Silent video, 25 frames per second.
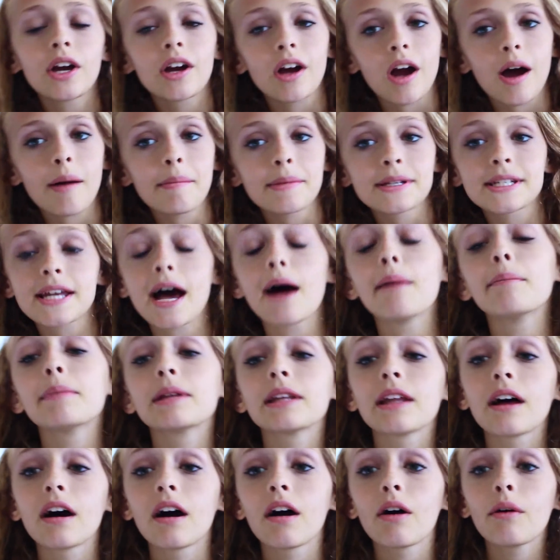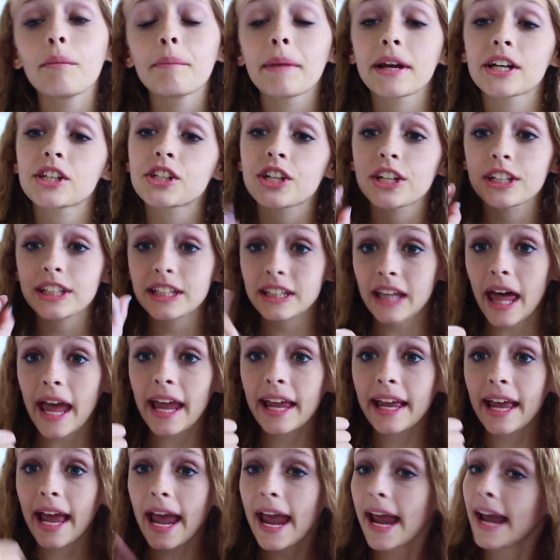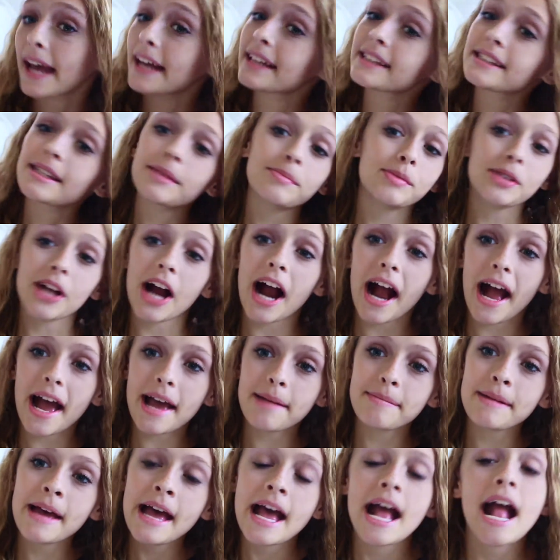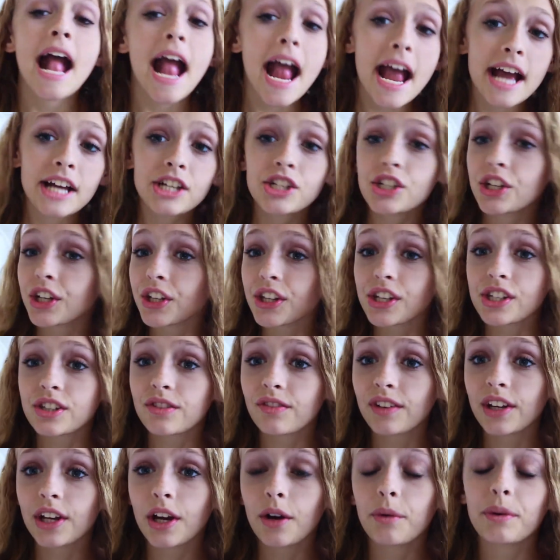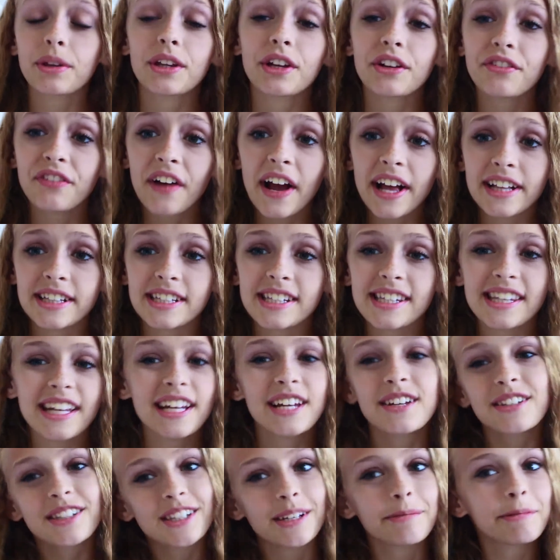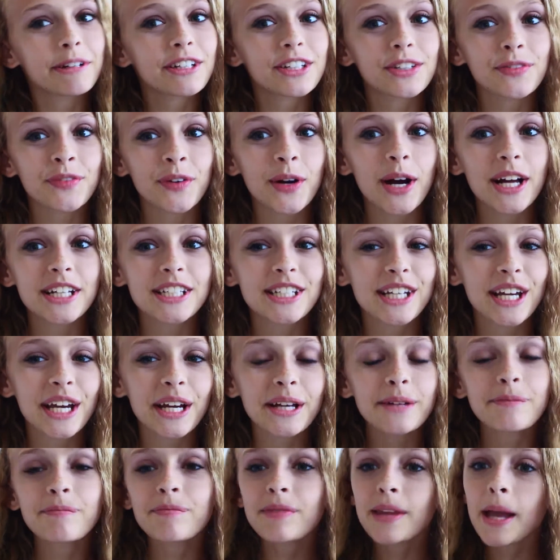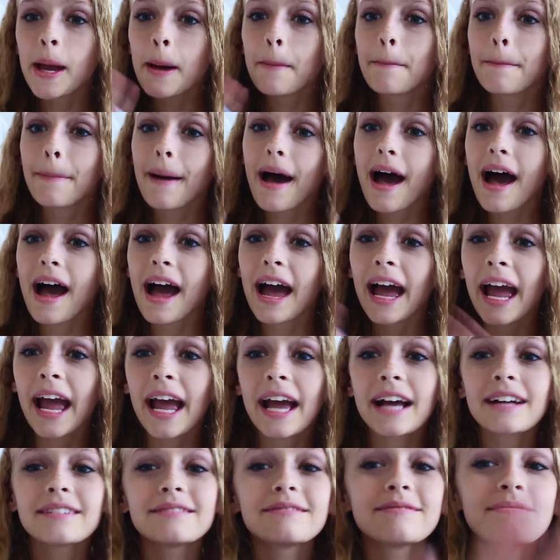Comment down below, make sure to like and subscribe, and share this video with your friends. Thank you so much for watching. Bye!